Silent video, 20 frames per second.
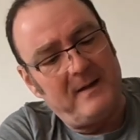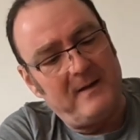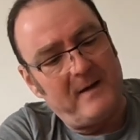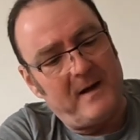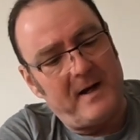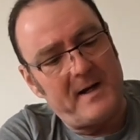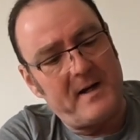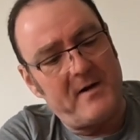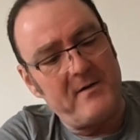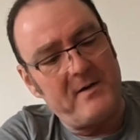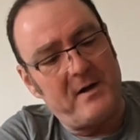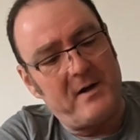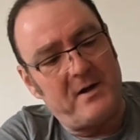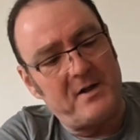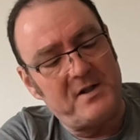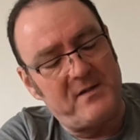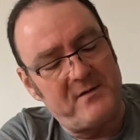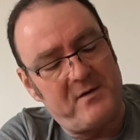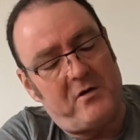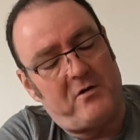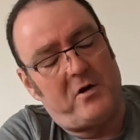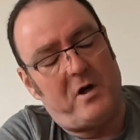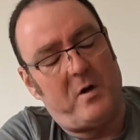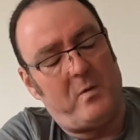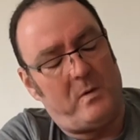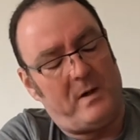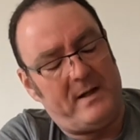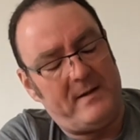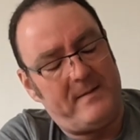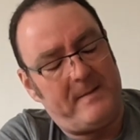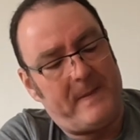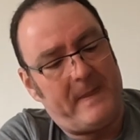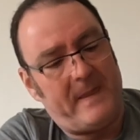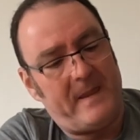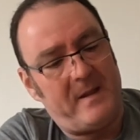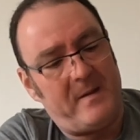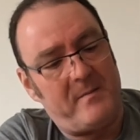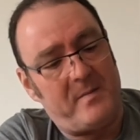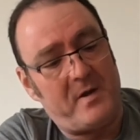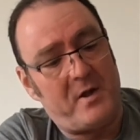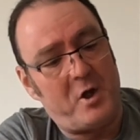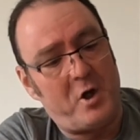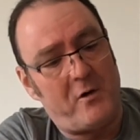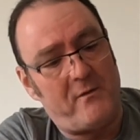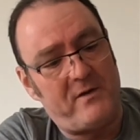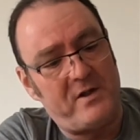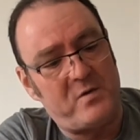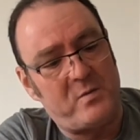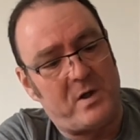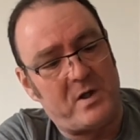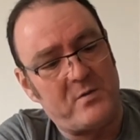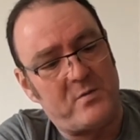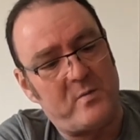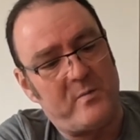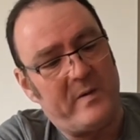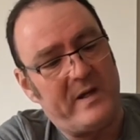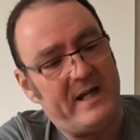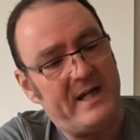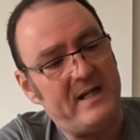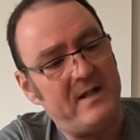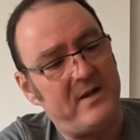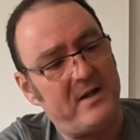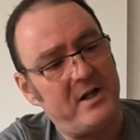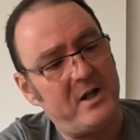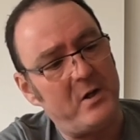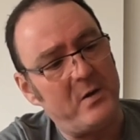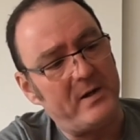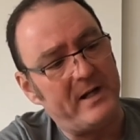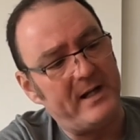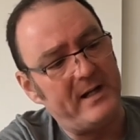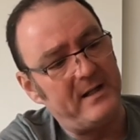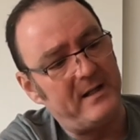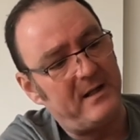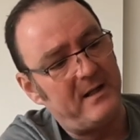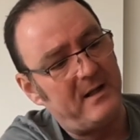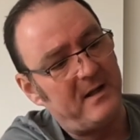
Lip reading: I don't know because I've not got one, but the obvious ones would be the unit.